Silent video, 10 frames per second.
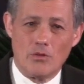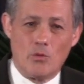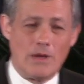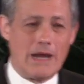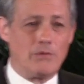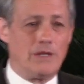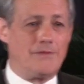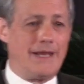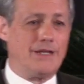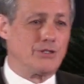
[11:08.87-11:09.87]
The one I really
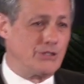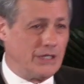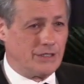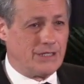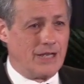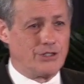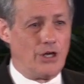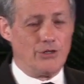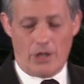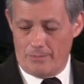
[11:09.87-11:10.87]
find interesting is thou
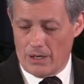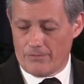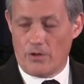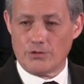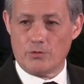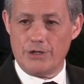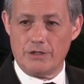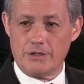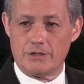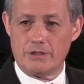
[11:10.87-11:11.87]
shalt not bear false
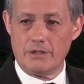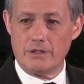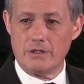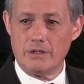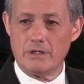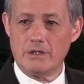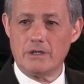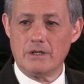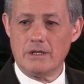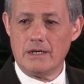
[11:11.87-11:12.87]
witness,
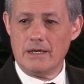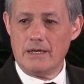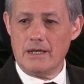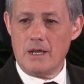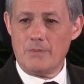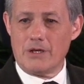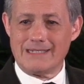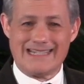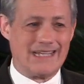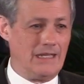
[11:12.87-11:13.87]
because
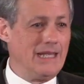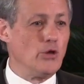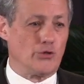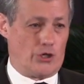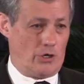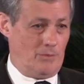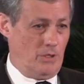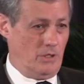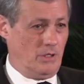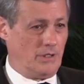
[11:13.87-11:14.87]
that's a legal term.
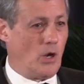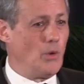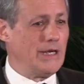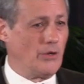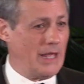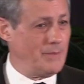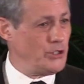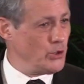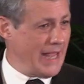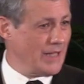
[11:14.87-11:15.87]
Now, we know that
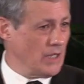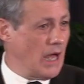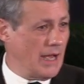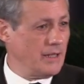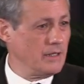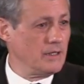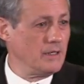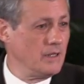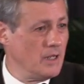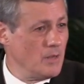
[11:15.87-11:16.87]
means you can't lie.
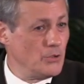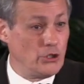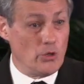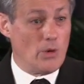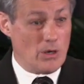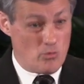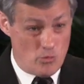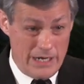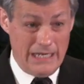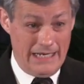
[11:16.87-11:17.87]
But you know what it
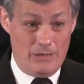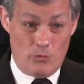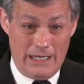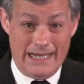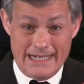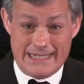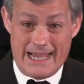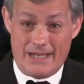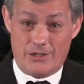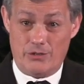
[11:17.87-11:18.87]
really, really gets
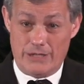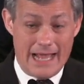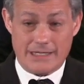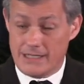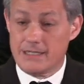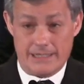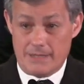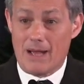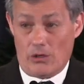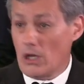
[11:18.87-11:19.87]
down to? Yes, it's, it's
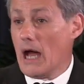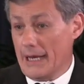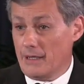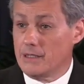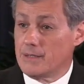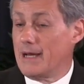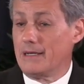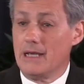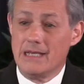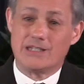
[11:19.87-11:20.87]
about lying, it's
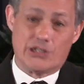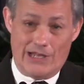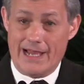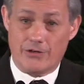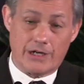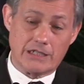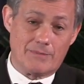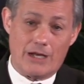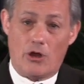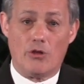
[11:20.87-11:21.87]
about slandering, it's
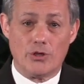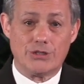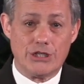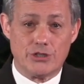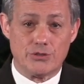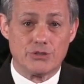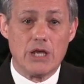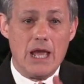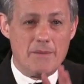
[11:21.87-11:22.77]
about all those issues.